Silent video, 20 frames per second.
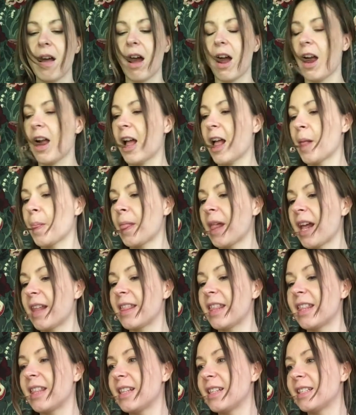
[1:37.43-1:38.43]

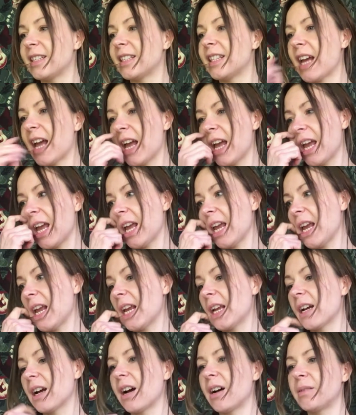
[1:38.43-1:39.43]
and
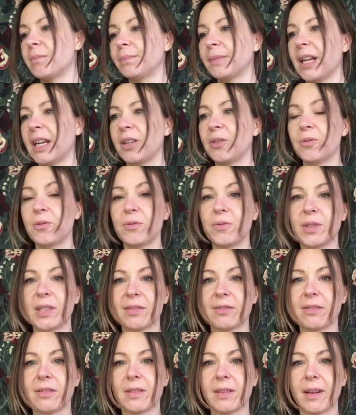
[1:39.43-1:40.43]
they come in all
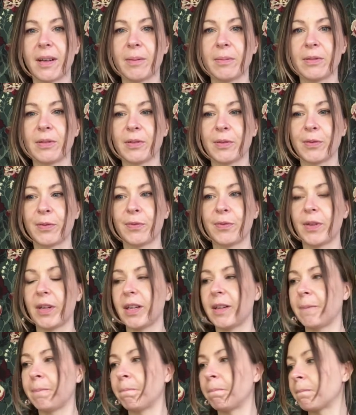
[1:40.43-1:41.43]
different types of
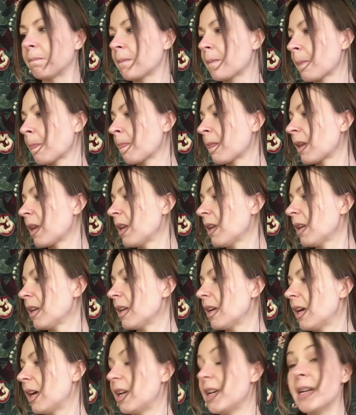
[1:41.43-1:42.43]

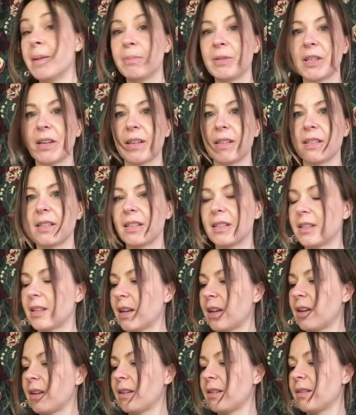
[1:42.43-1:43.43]
nib size. So
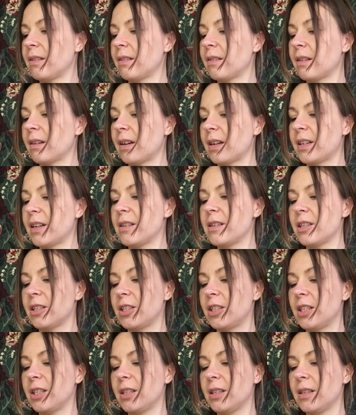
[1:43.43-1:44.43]
I don't
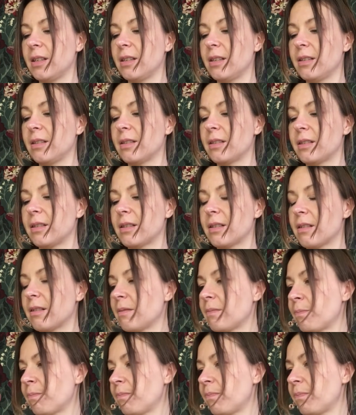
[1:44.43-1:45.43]
just use
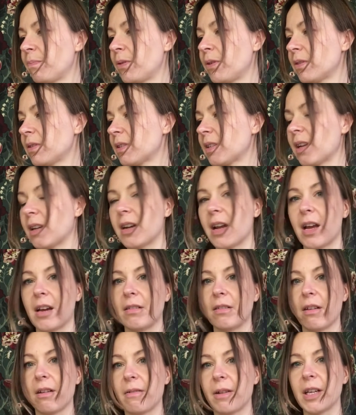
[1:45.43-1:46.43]
Posca now
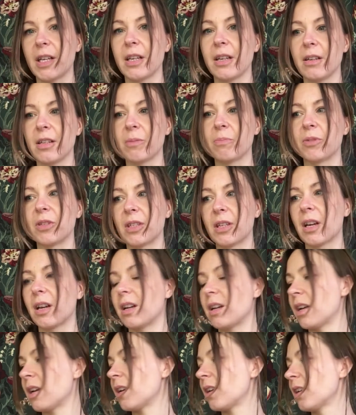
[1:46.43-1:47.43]
though, I use
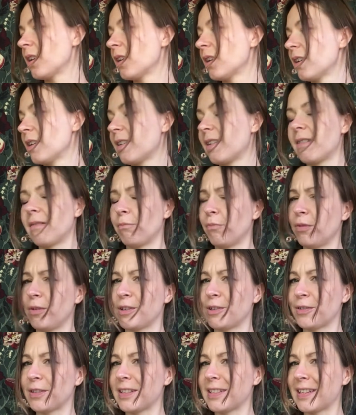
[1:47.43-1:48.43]
Montana,
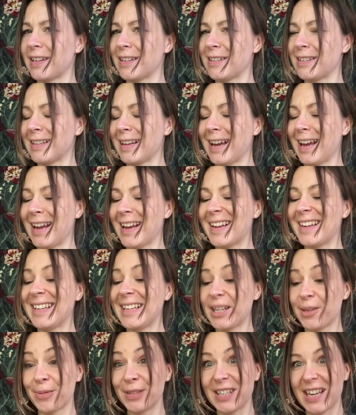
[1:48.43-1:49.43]
pretty sure that's how you say it,
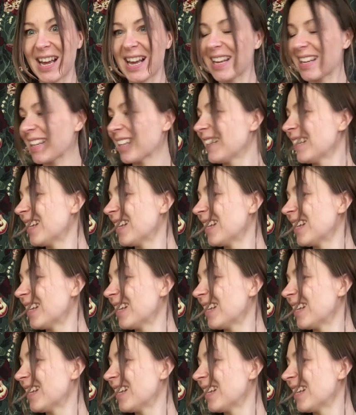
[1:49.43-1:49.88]
Liquitech.